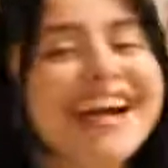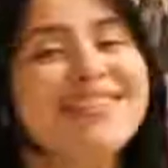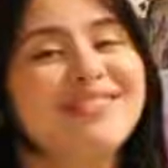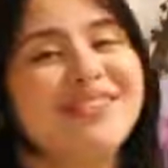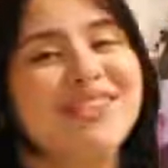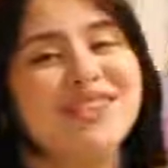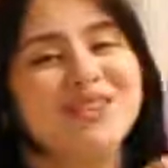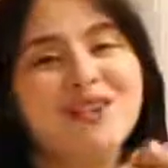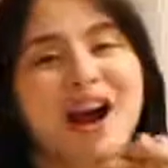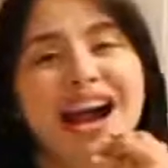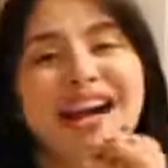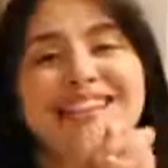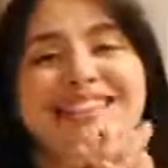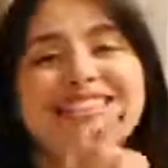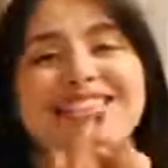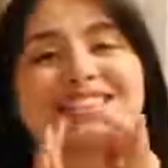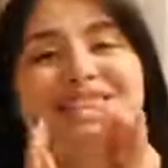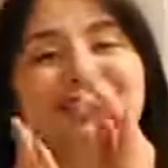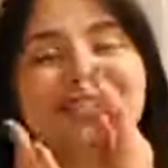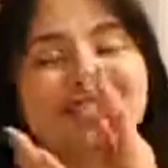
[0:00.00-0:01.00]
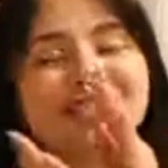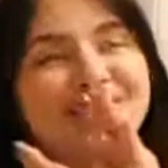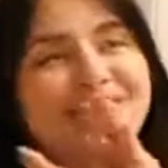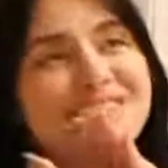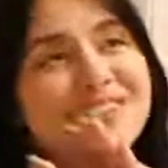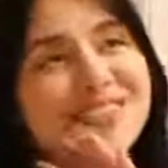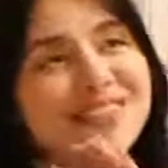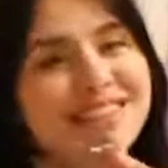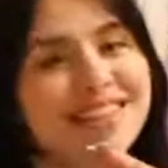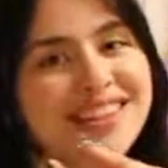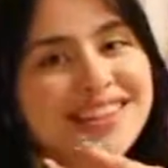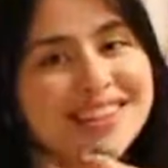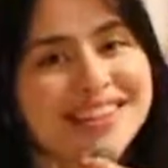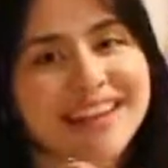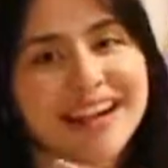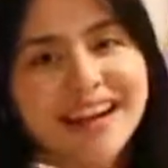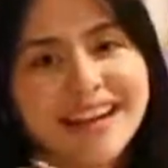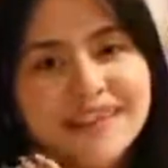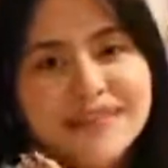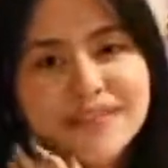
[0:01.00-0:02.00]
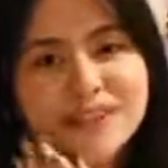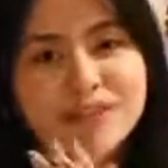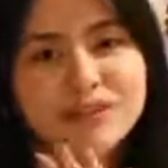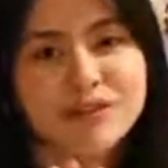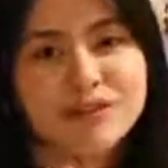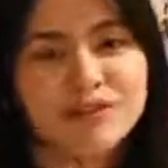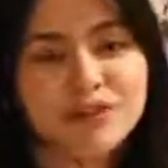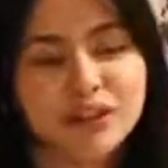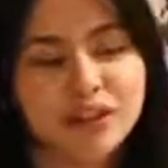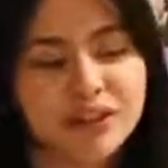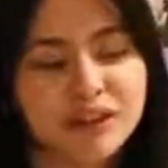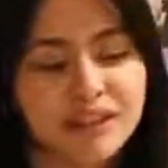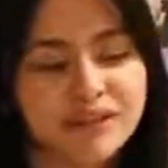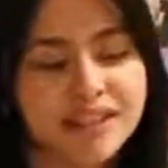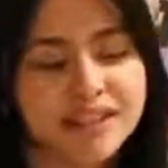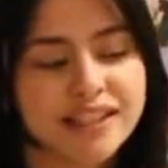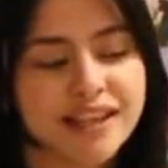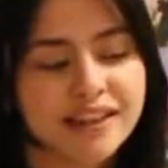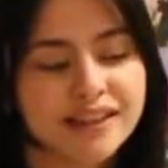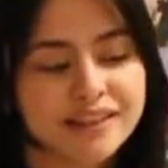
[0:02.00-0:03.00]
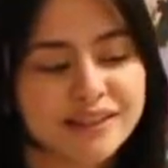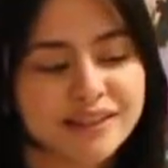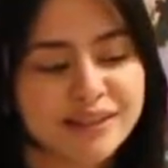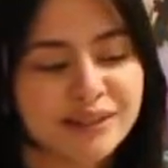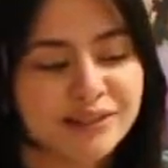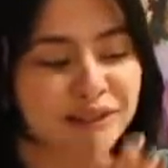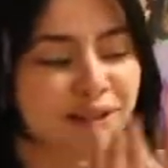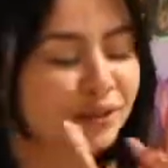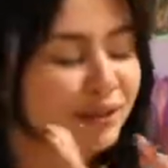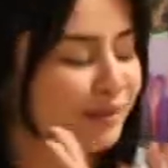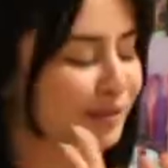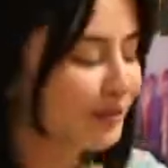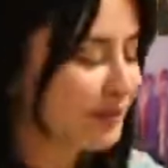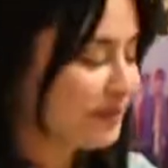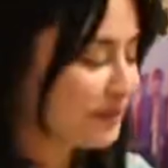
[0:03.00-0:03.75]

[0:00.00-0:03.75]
I have a huge. Still to this day, I have a huge fear of the dentist. So don't.